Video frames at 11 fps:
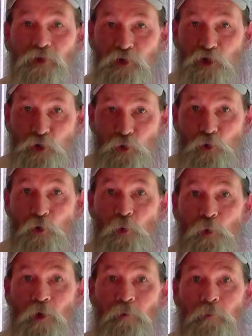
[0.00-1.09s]
new
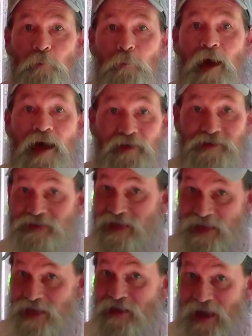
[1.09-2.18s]

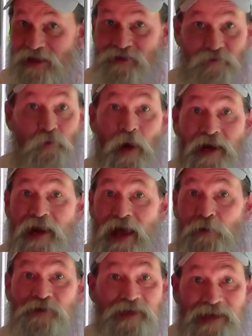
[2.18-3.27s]
policy as of right
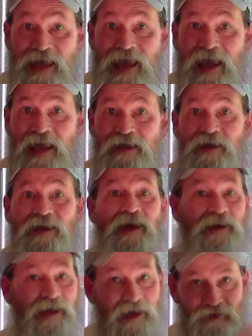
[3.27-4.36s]
now today,
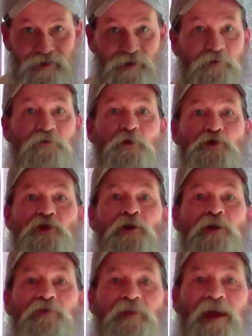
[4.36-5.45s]
and then in the future
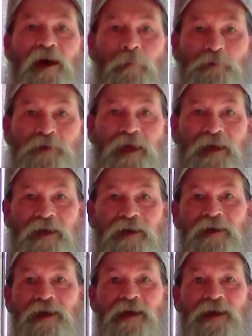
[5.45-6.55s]
if they update it.
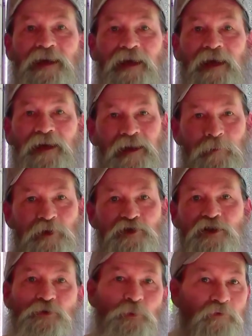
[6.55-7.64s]
And let me
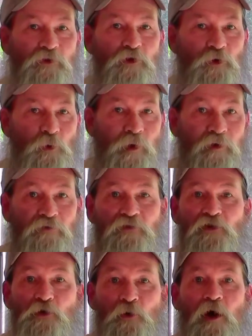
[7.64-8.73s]
just review a
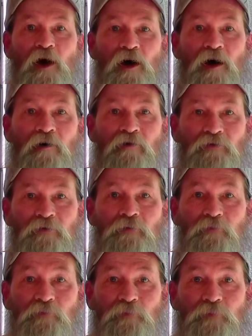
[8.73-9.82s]
few of
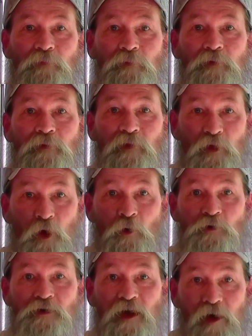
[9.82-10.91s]

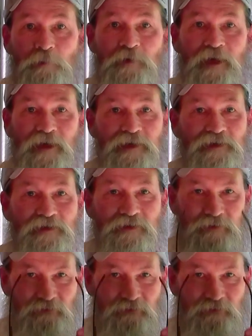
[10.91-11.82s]
those updates.